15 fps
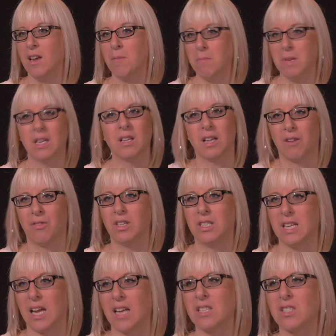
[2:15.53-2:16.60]
meal every
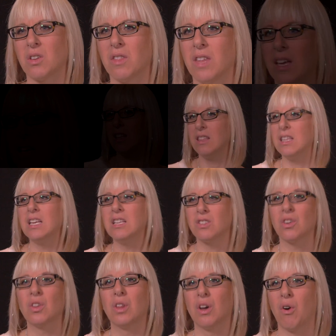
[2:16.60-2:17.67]
day. So these
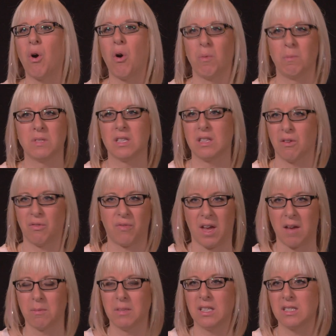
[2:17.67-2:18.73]
are the homes and the
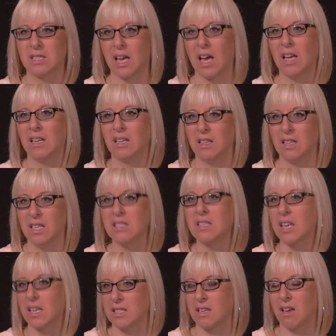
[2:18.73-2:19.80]
families that these
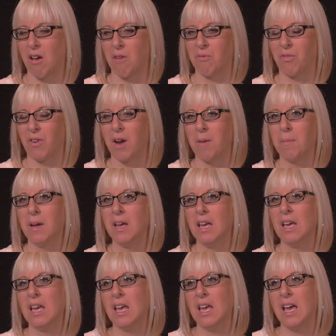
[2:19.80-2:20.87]
kids come from.
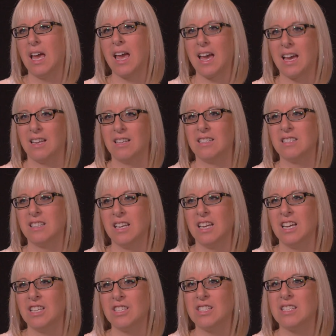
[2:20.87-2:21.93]
And
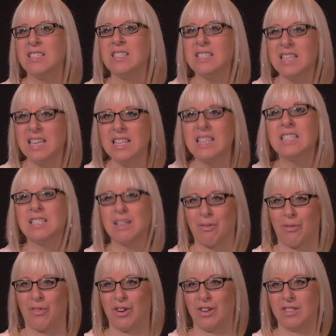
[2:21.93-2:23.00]
to see the
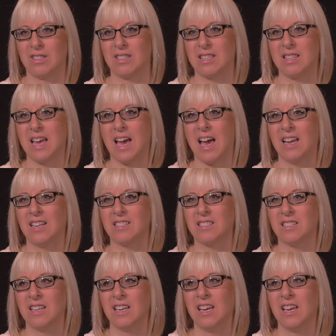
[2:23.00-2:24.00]
difference that